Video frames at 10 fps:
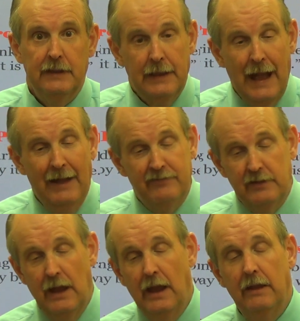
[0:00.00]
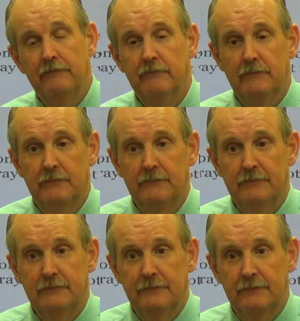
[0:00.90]
Did God say,
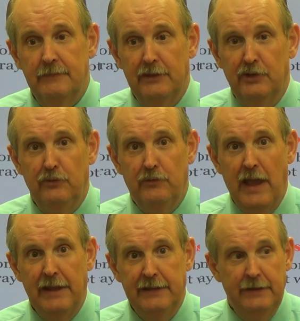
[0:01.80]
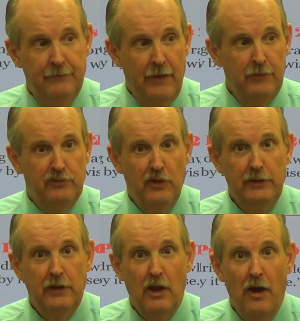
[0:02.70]
that you can't eat of every tree
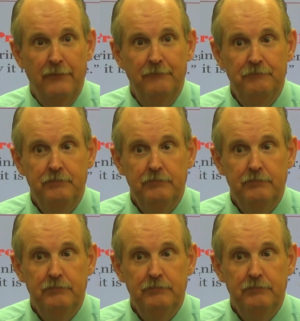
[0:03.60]
in the garden?